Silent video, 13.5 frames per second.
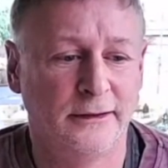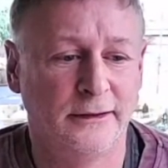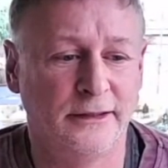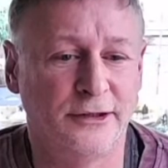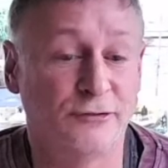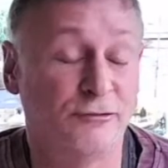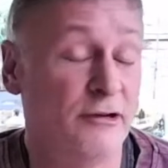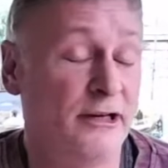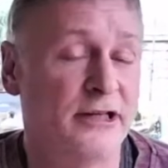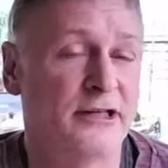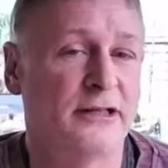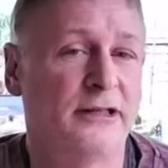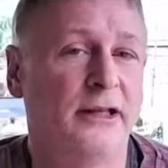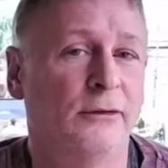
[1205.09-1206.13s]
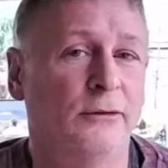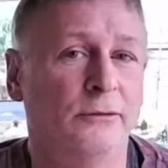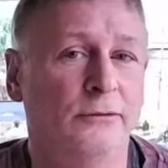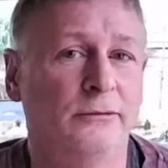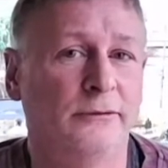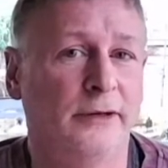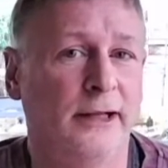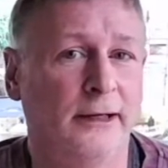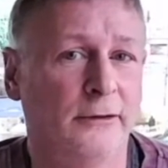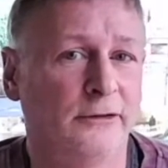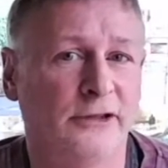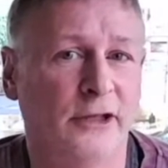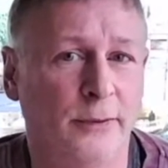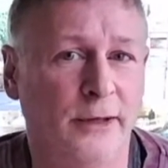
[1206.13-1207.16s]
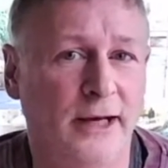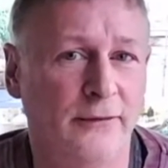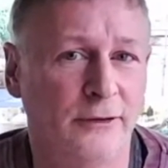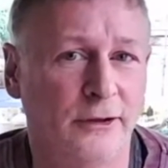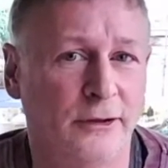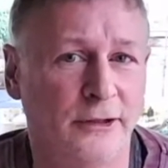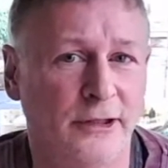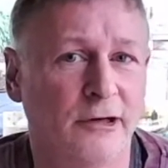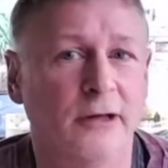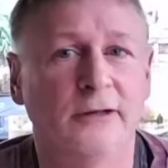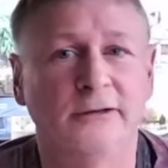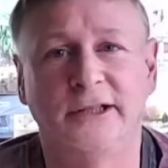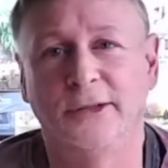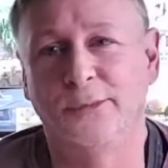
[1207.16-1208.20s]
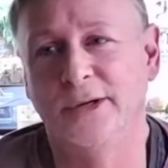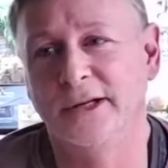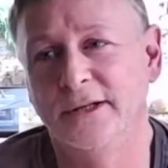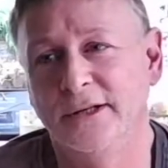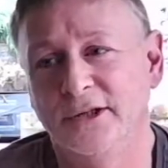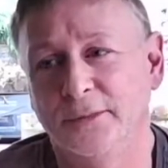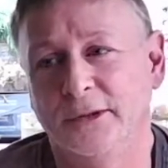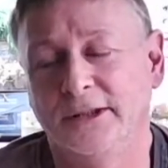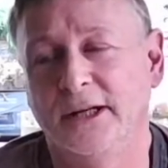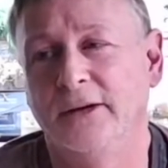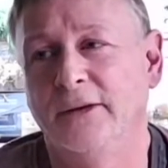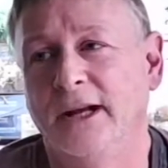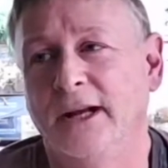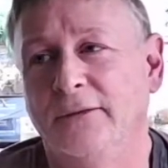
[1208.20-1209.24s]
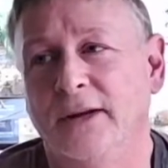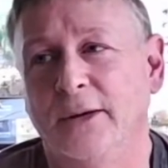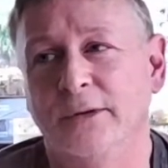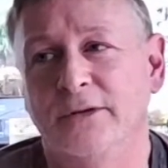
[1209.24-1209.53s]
it's really still now, so we haven't got your Arctic winds, and we don't have that.